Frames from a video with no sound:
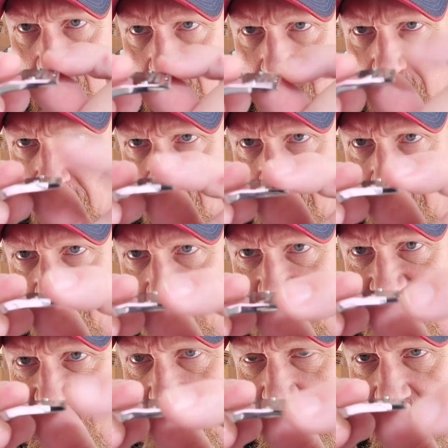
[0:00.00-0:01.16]
Um, it
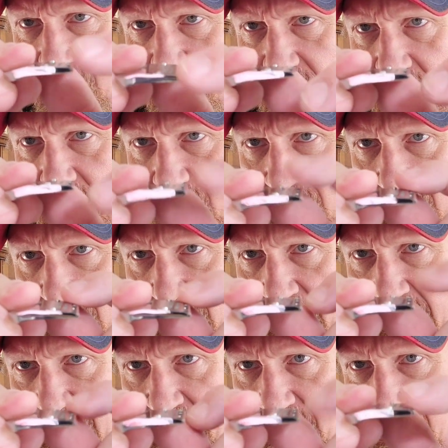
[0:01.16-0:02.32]
was a
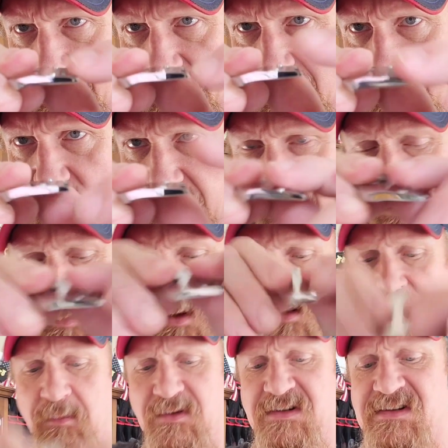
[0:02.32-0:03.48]
guy in the community by the
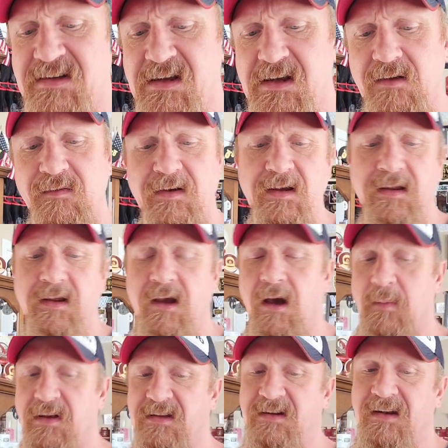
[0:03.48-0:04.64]
name of Steve. He had
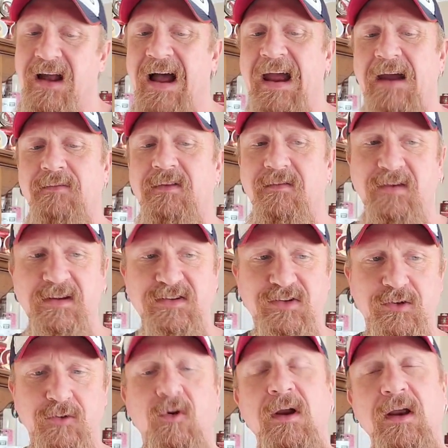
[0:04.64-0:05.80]
commented, I have the
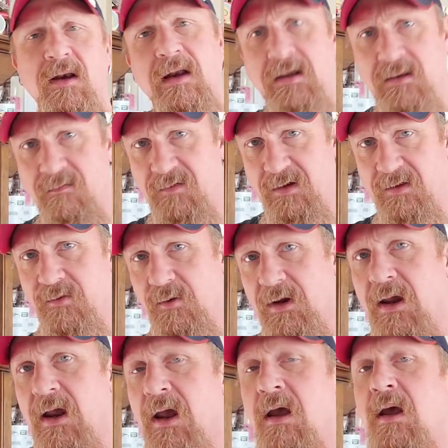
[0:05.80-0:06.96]
V2 and now the V3.
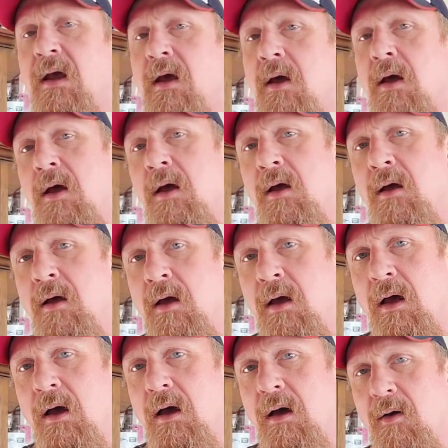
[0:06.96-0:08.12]

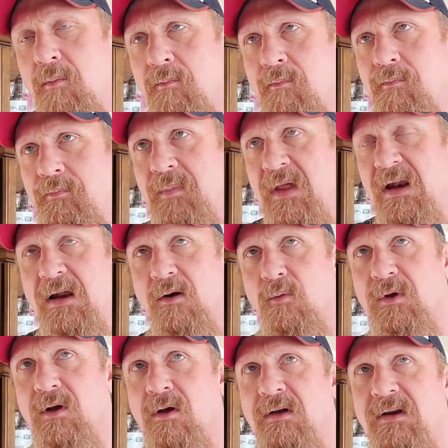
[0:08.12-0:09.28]
Um, and I don't
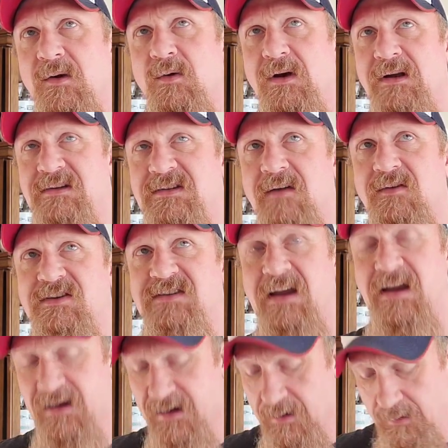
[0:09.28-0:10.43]
recall anyone else ever
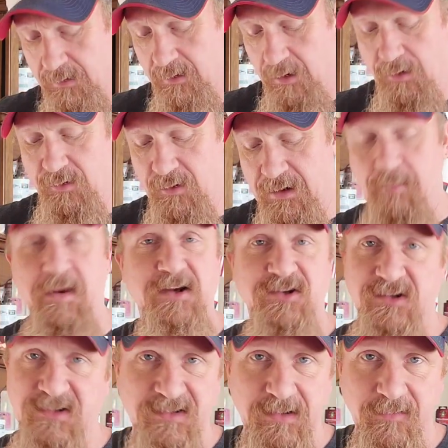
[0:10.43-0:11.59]
saying it, although I imagine
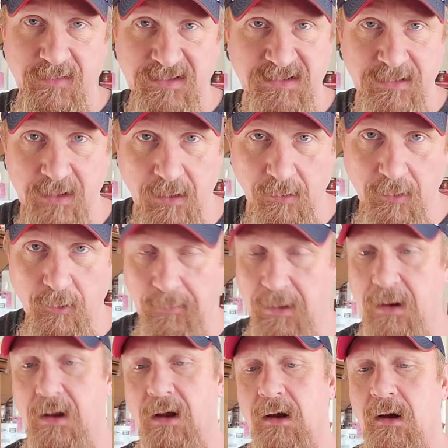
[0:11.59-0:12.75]
Steve isn't alone,
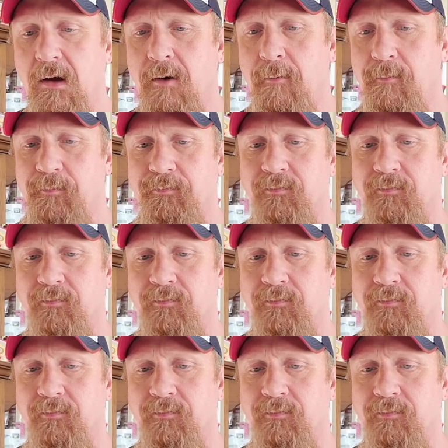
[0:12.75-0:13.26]
um,